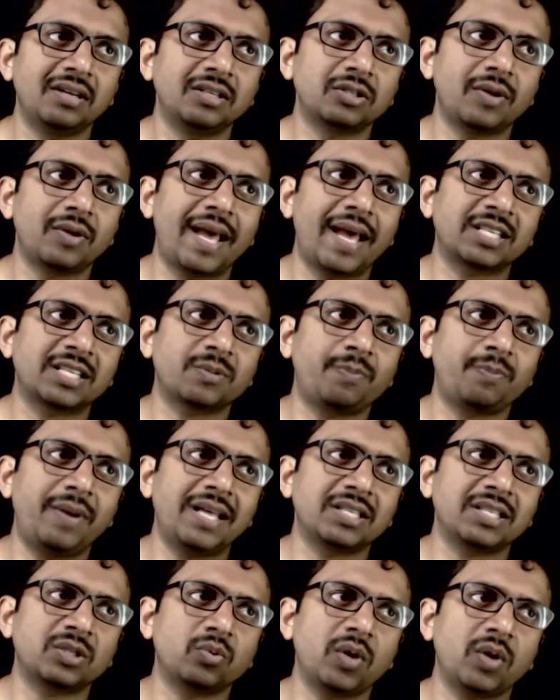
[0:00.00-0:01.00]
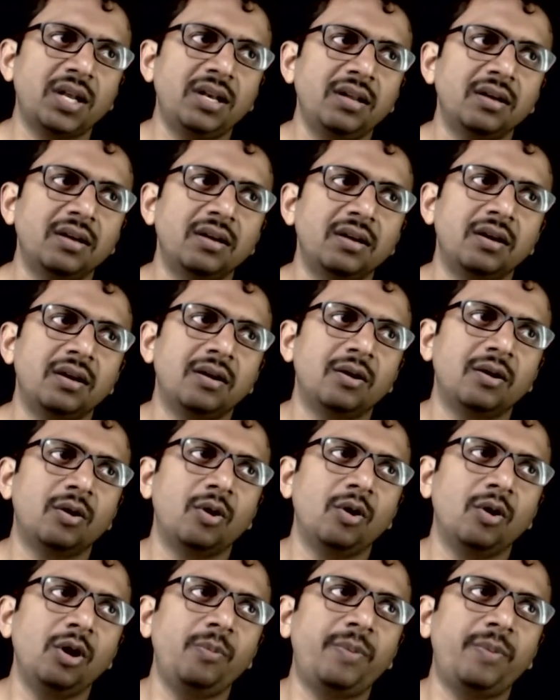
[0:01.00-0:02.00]
so x plus 1
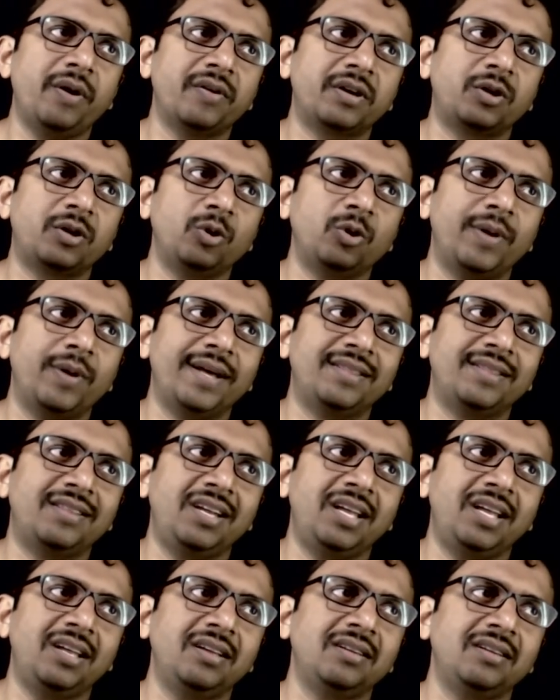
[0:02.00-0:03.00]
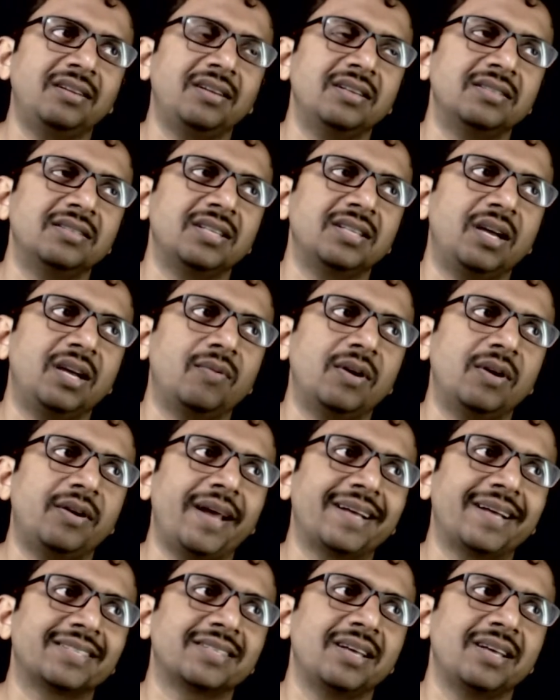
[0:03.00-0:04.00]
whole power 2 by 3 is equal to
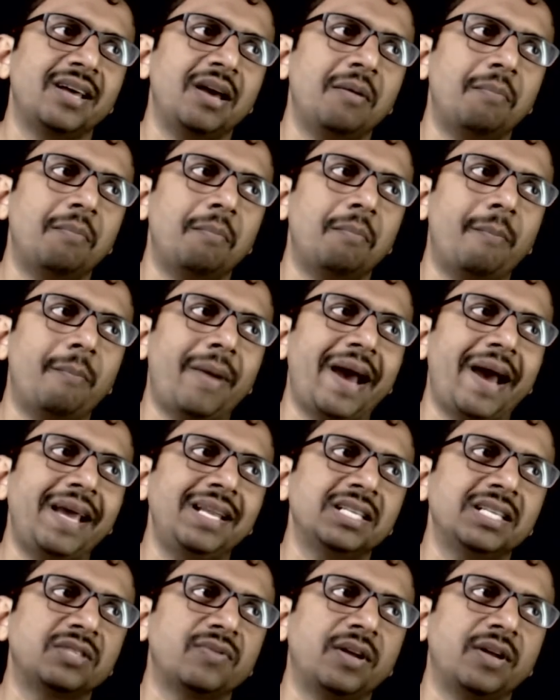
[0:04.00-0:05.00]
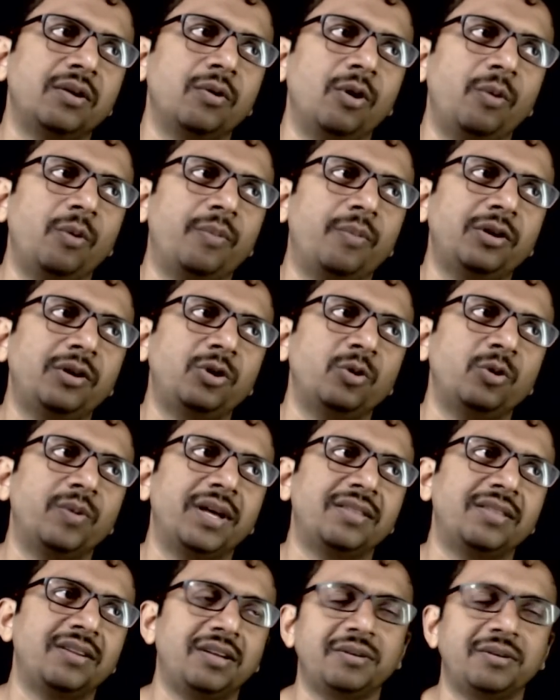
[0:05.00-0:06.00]
x minus 1 whole power 2
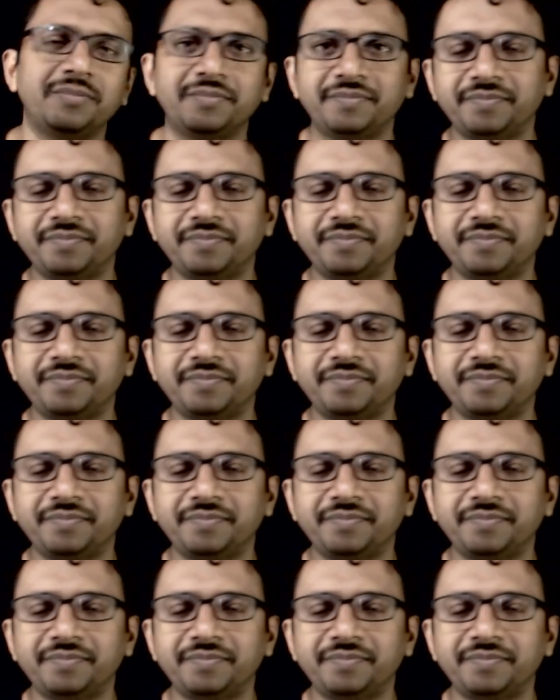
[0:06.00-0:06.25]
by 3.